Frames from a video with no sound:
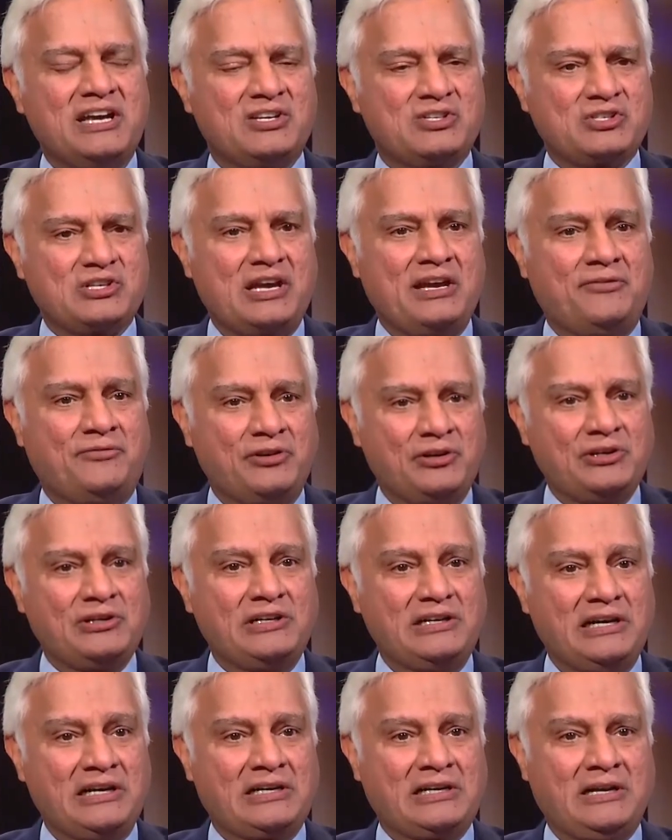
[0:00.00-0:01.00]
has ever
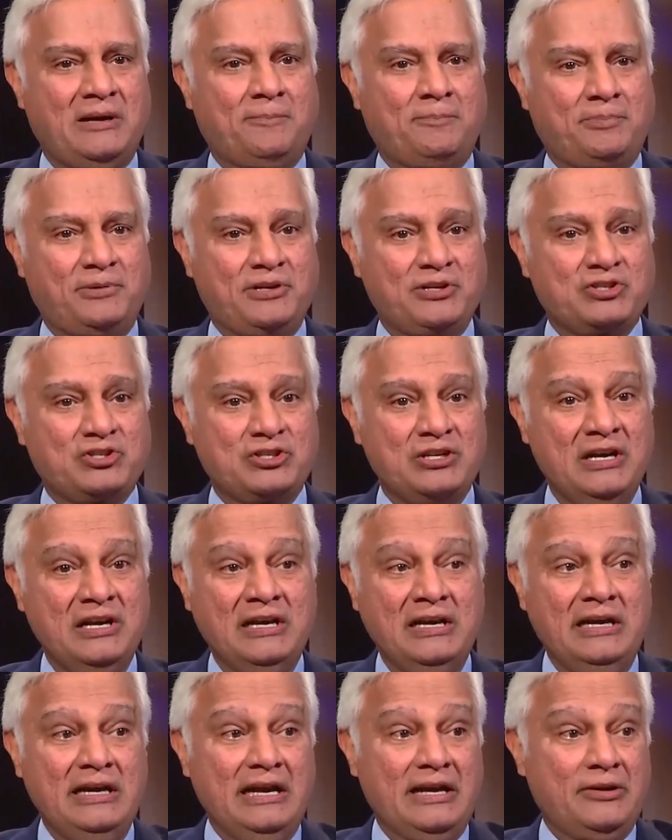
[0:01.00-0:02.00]
accomplished?
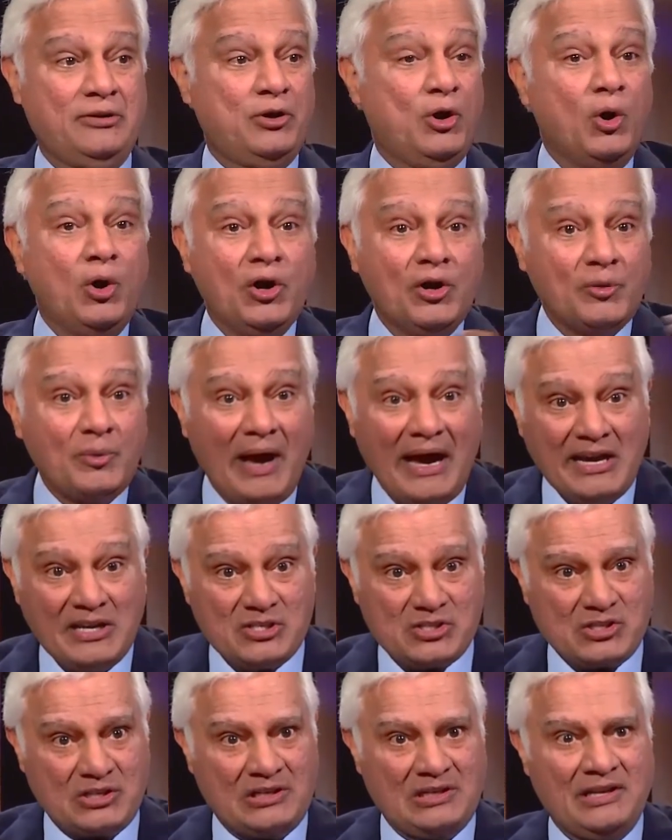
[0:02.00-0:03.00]
No
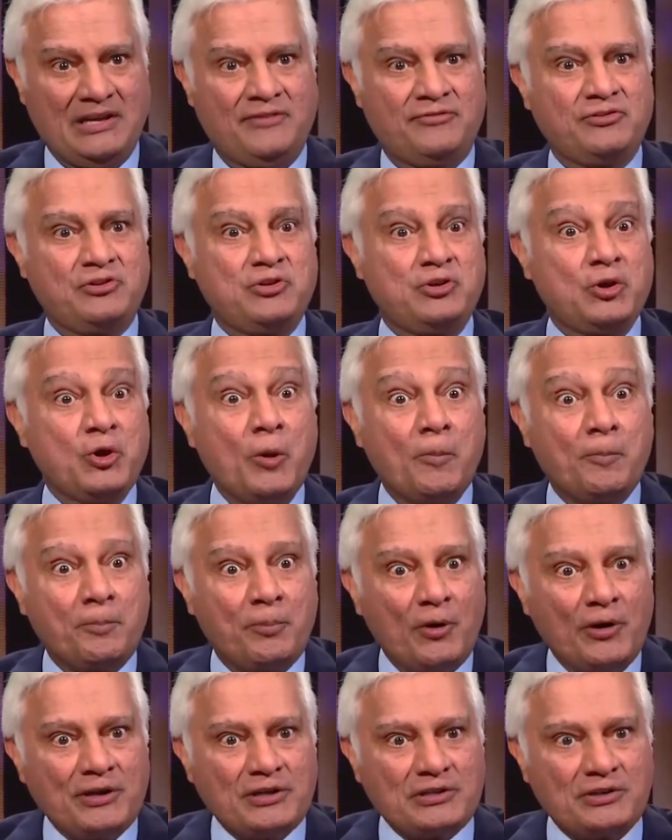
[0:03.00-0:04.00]
horizon left, no
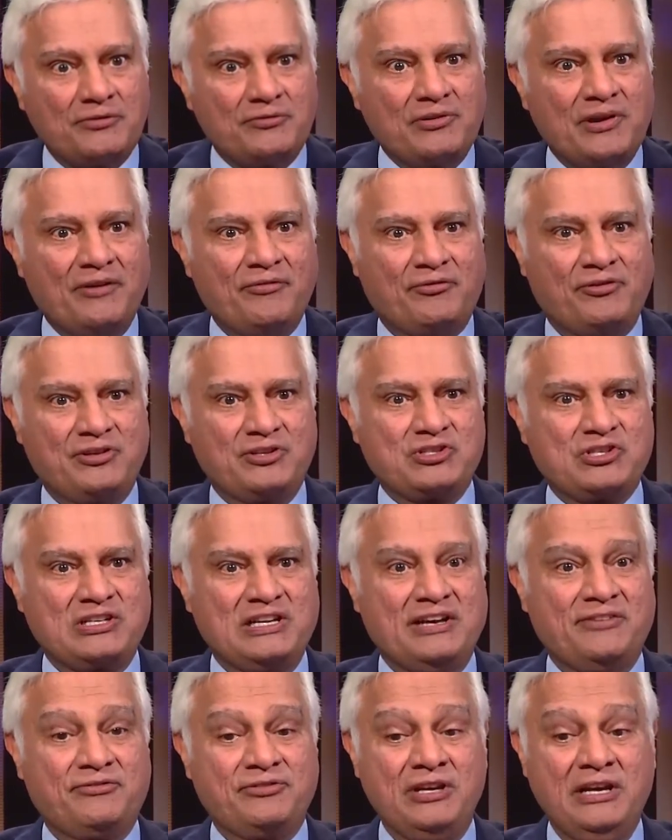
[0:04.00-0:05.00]
point of reference
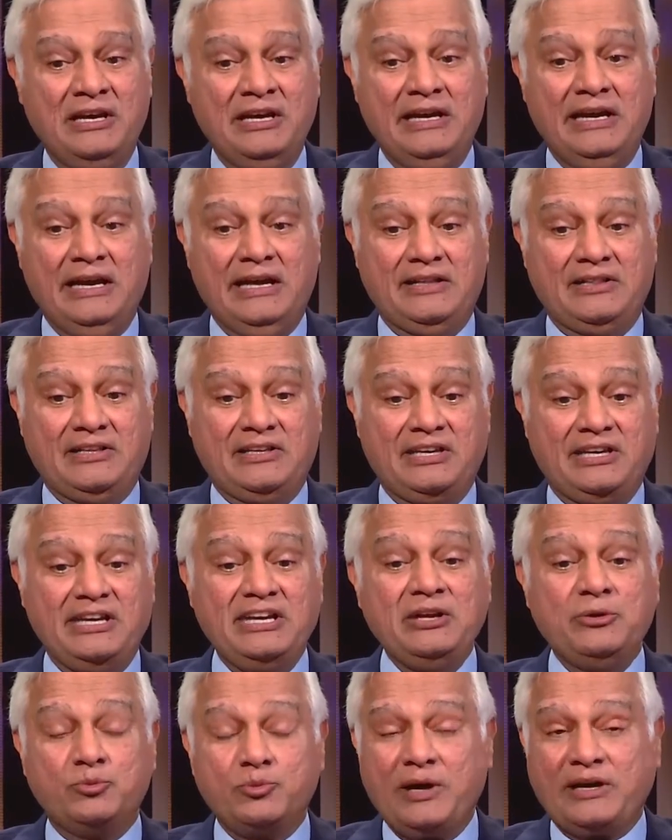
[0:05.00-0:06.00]
left.
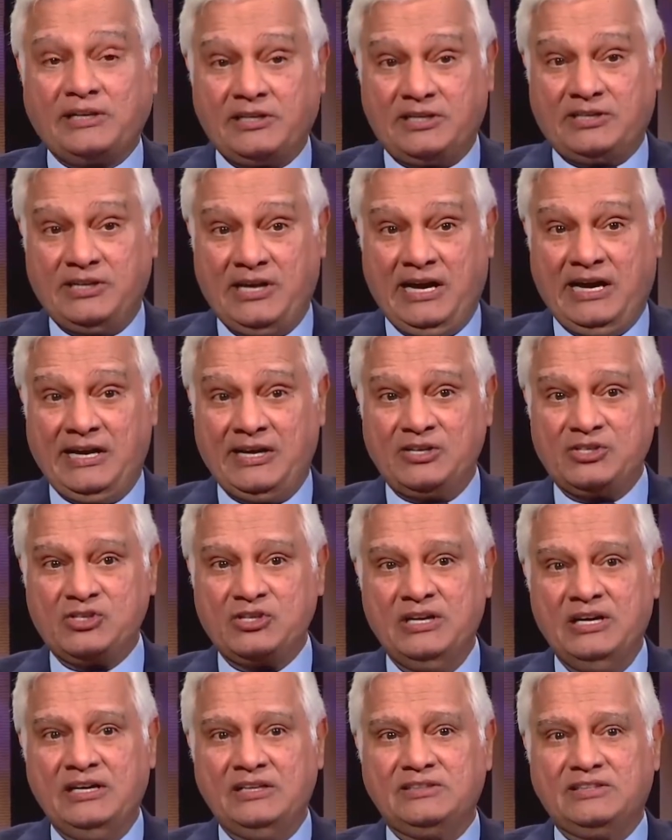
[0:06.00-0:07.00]
He recognized
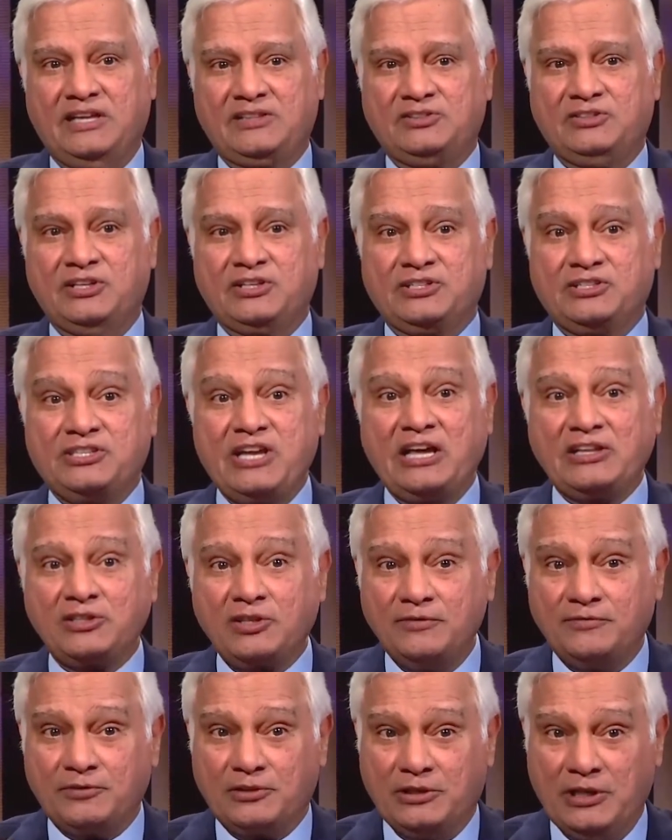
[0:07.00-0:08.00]
that the death
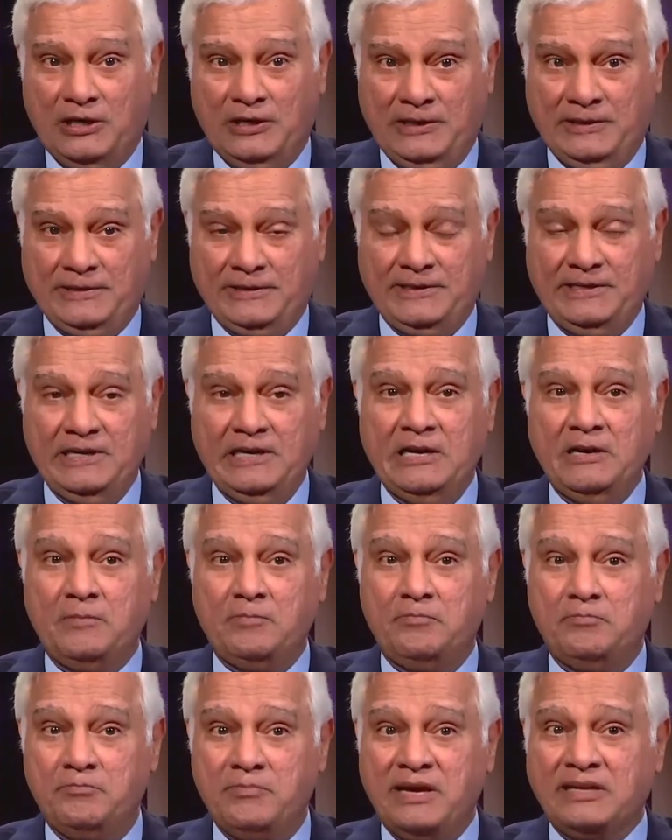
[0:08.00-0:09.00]
of God
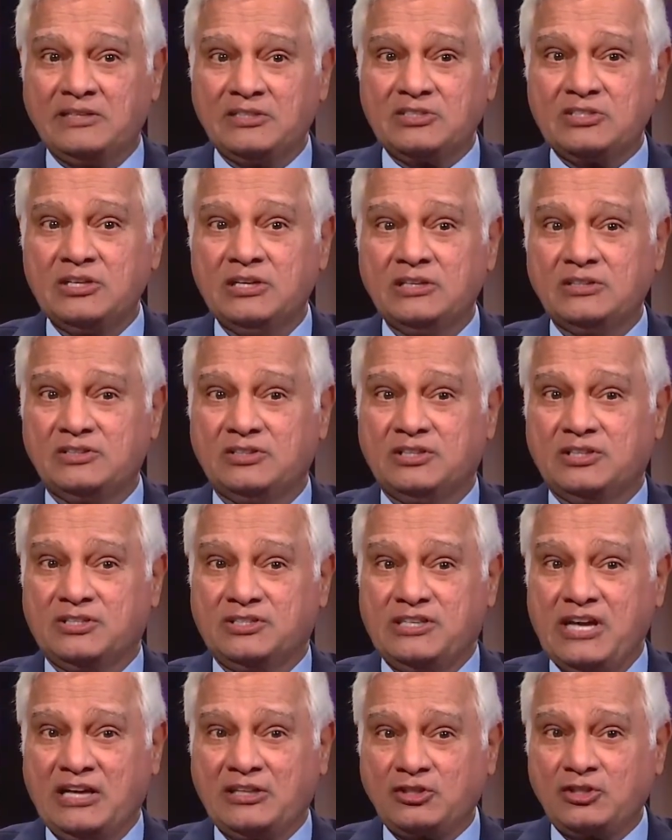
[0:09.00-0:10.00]
meant the
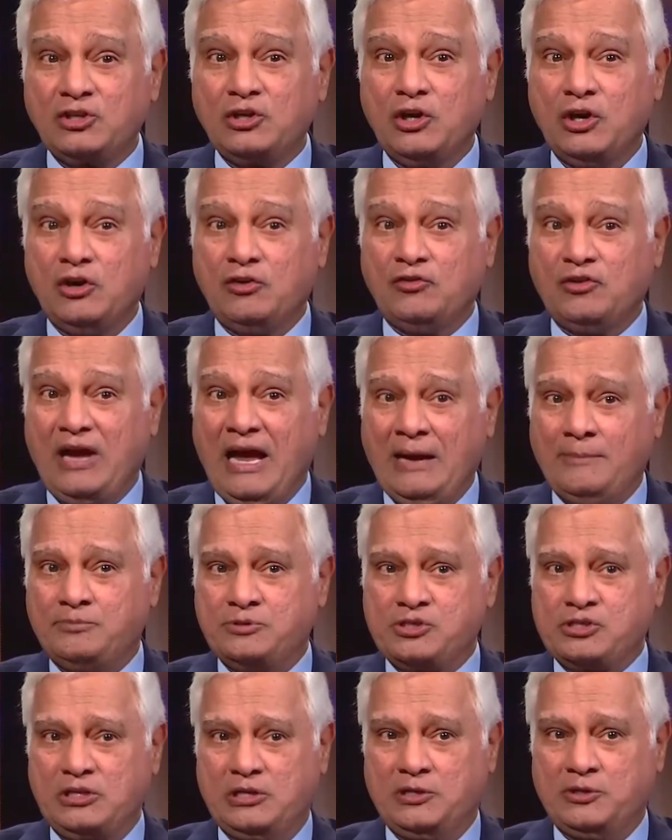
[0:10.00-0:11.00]
death of
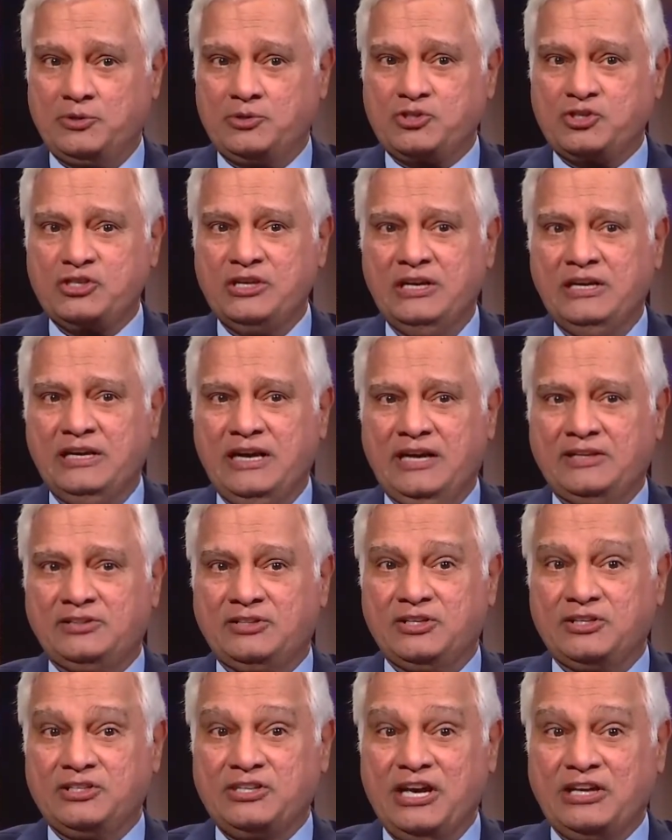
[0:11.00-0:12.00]
absolutes and
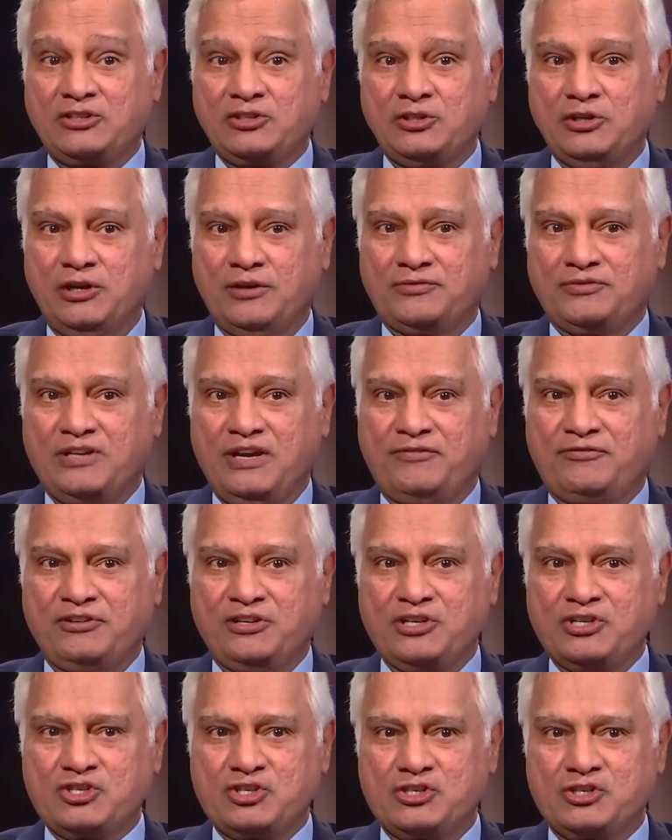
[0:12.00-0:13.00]
the death of
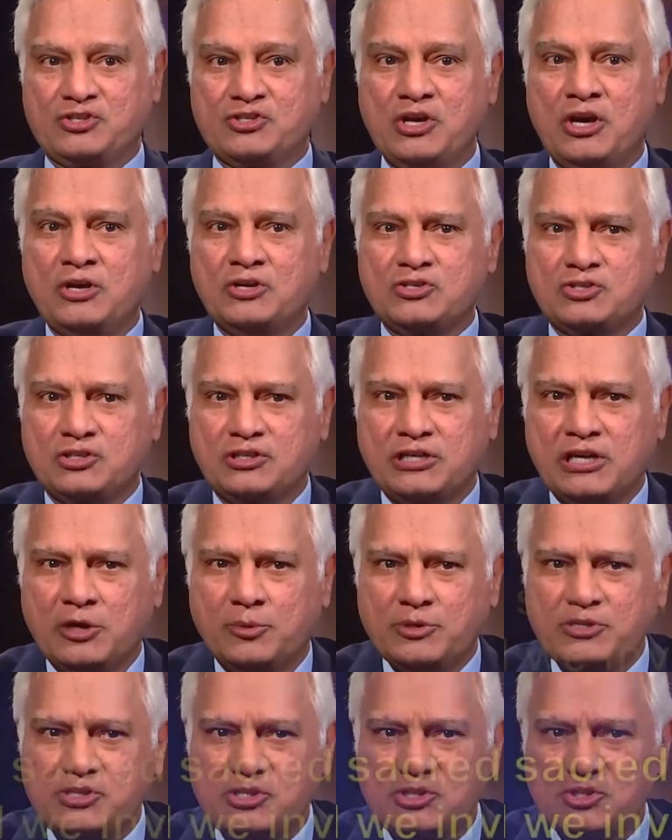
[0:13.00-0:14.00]
definitions. So here
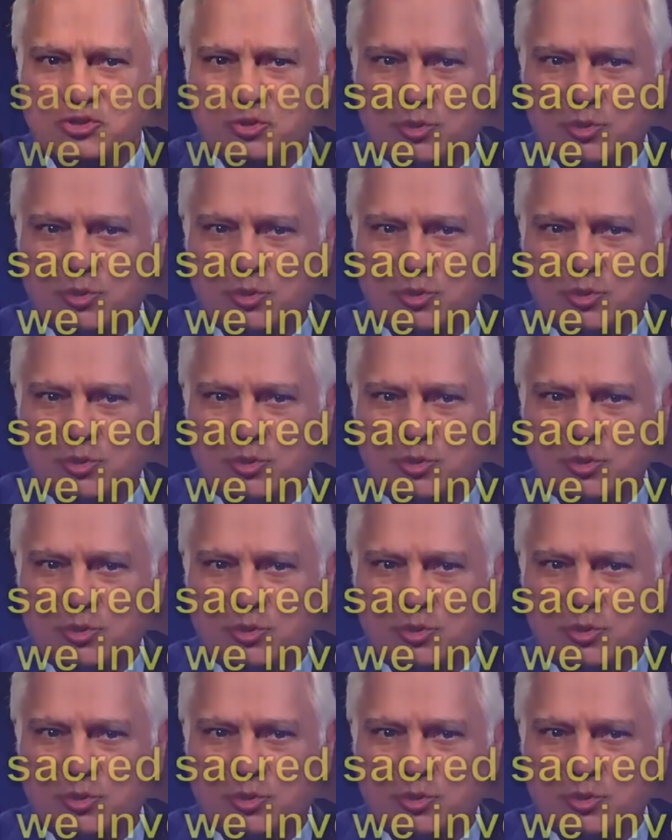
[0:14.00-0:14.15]
was his